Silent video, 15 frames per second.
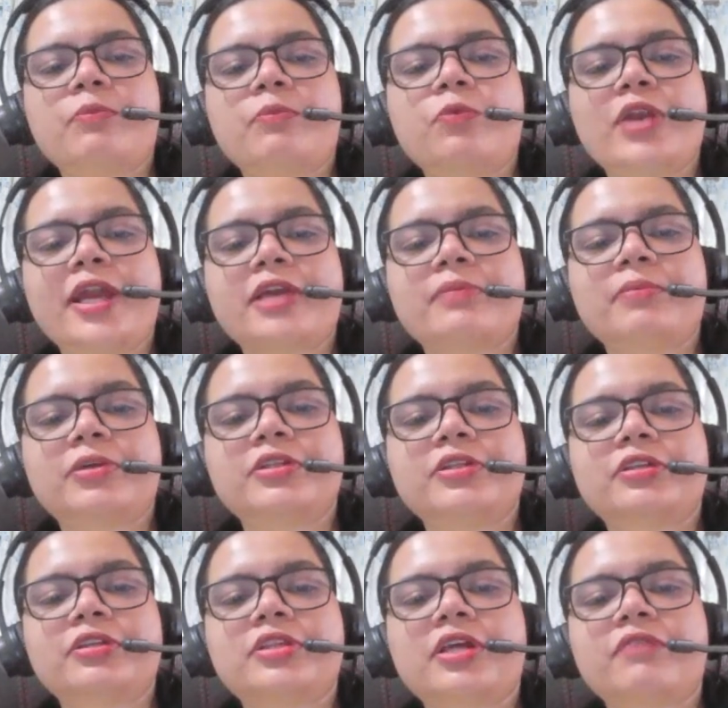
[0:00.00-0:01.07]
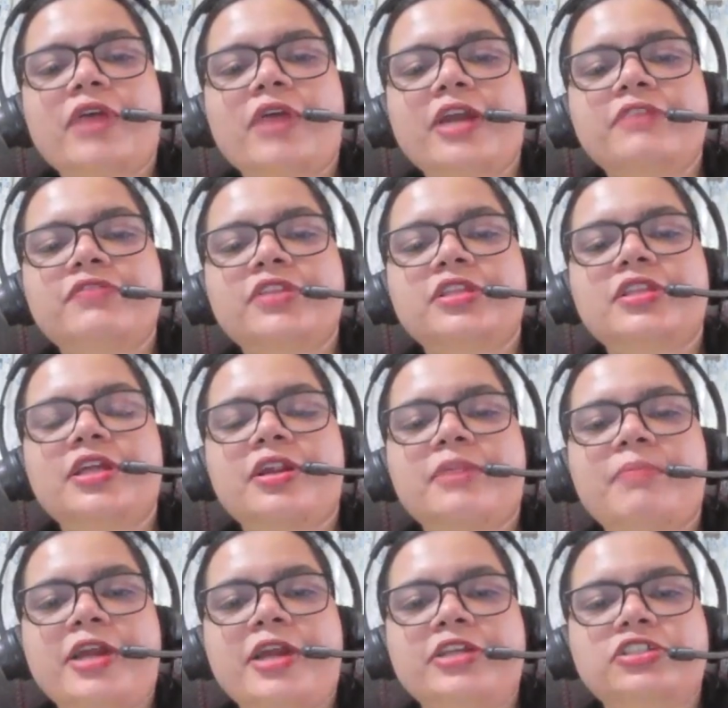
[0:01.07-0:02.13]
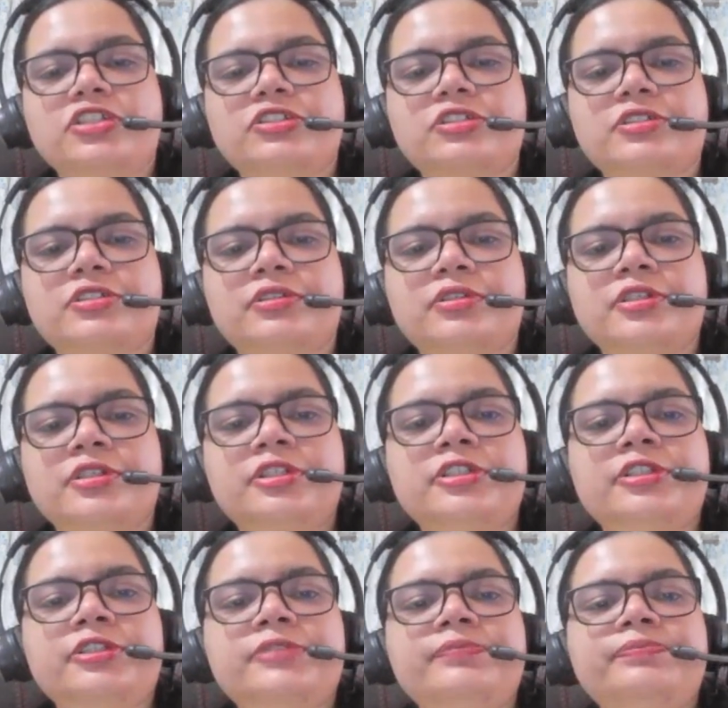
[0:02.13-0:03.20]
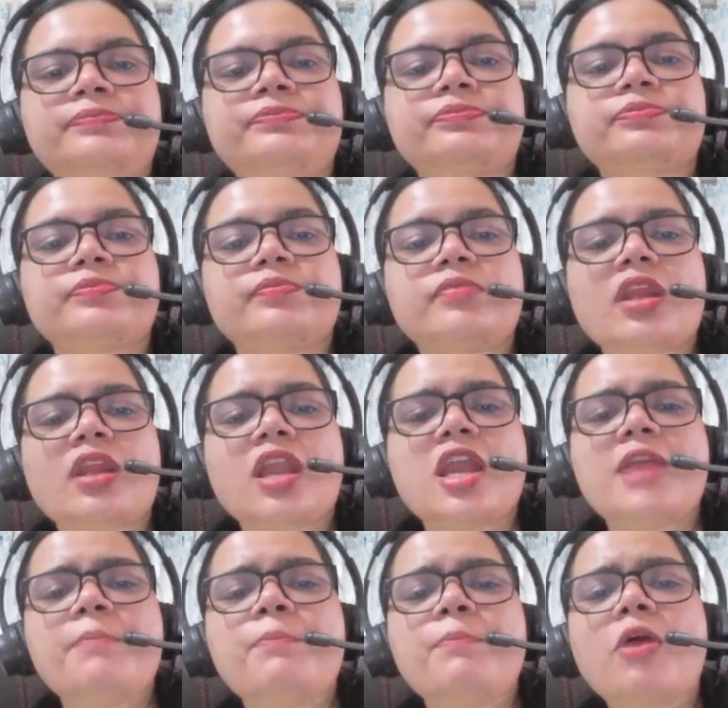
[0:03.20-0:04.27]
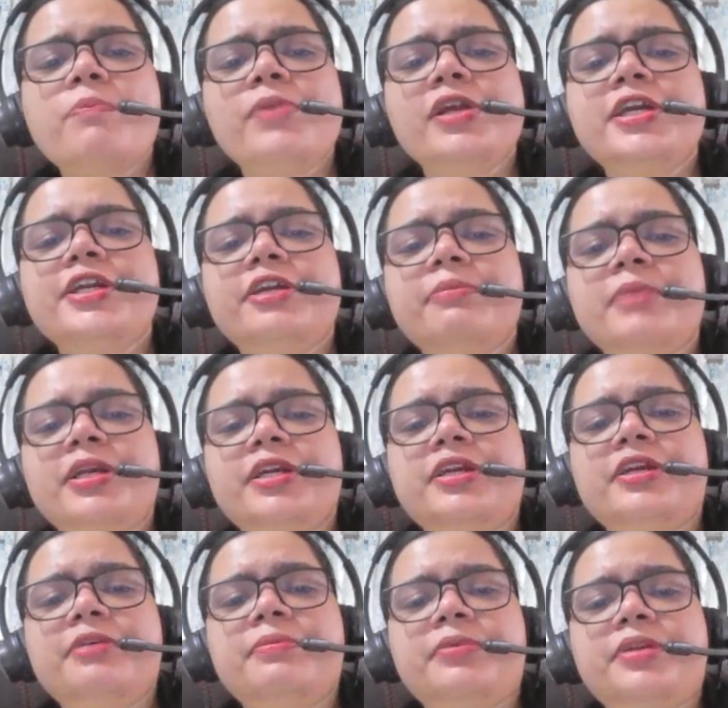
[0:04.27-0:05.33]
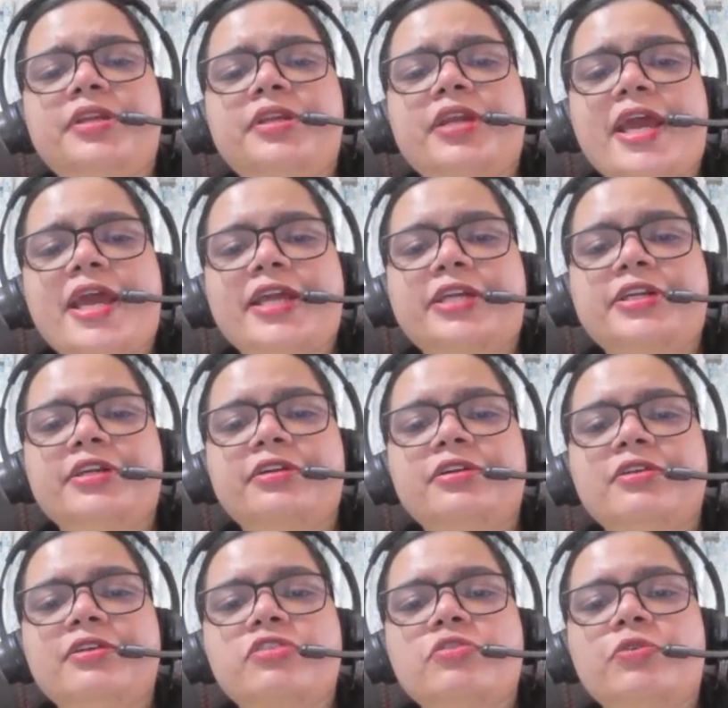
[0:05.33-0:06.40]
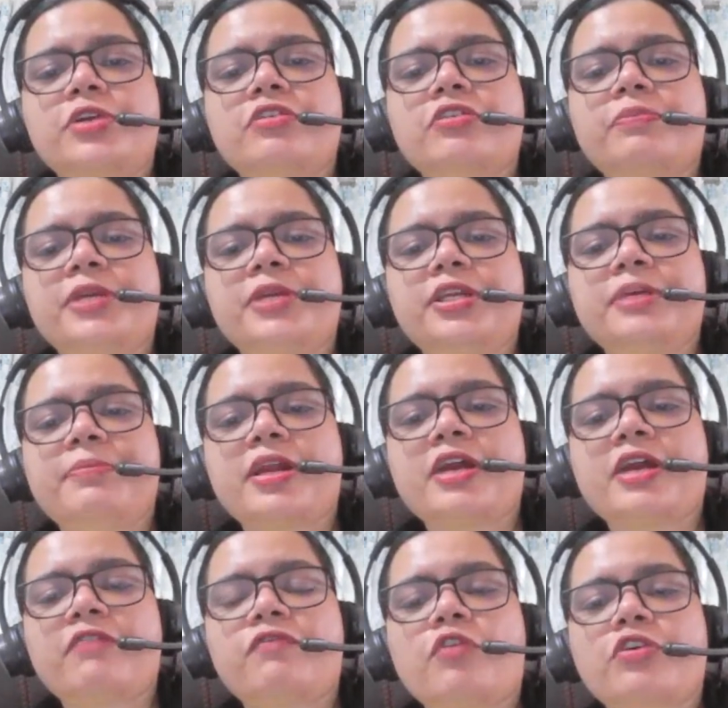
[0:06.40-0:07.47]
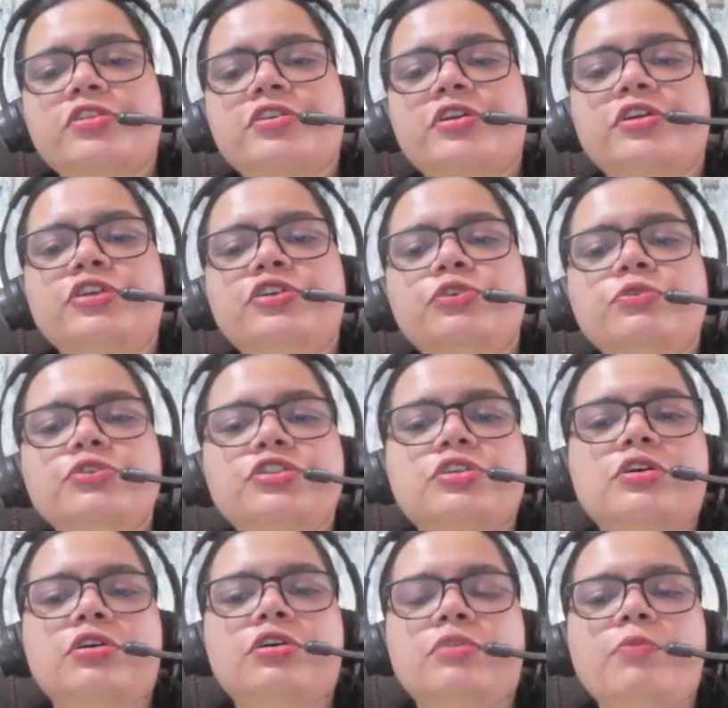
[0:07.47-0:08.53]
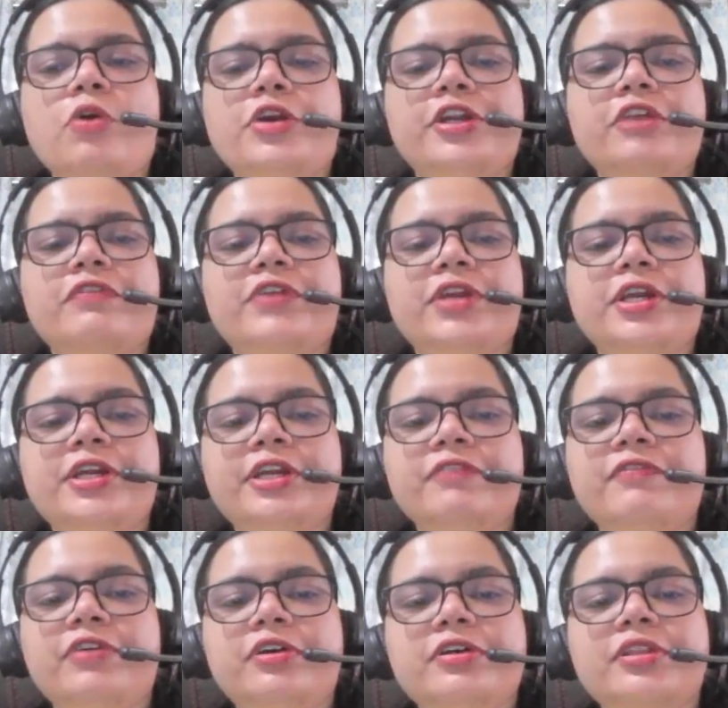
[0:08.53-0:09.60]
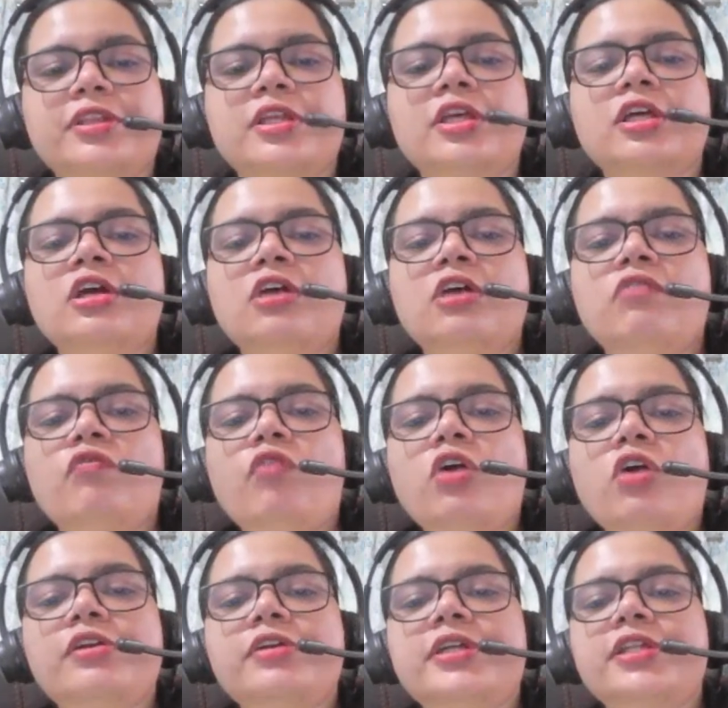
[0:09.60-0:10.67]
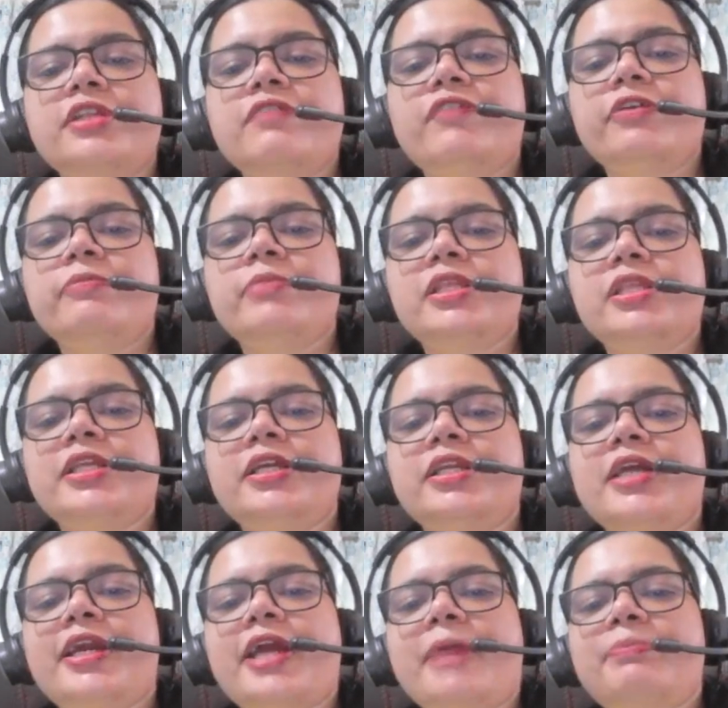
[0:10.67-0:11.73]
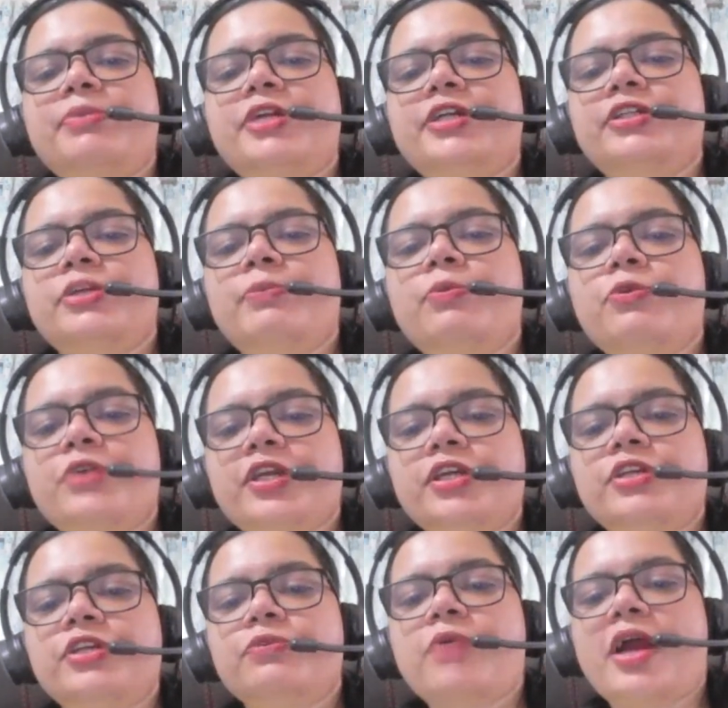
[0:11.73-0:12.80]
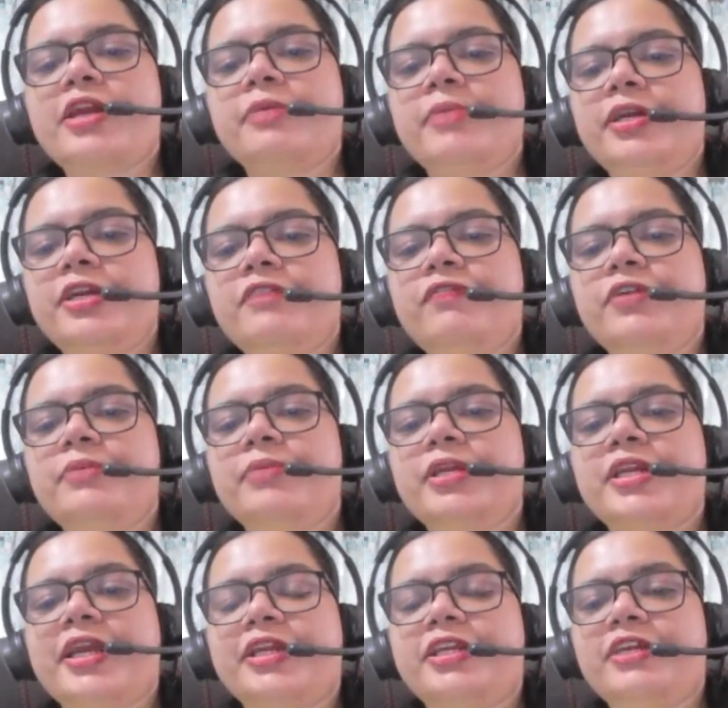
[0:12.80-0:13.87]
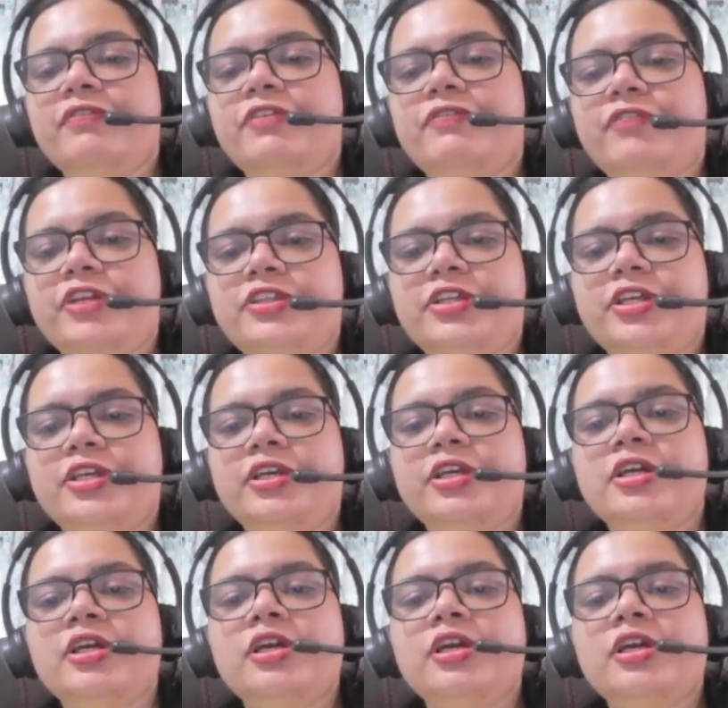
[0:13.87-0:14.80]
more like mothers than wives in their marriages. And popular entertainment character stories of Peter Pan have fostered a huge body of creative works. Walt Disney famously adapted the book into animated film in 1953,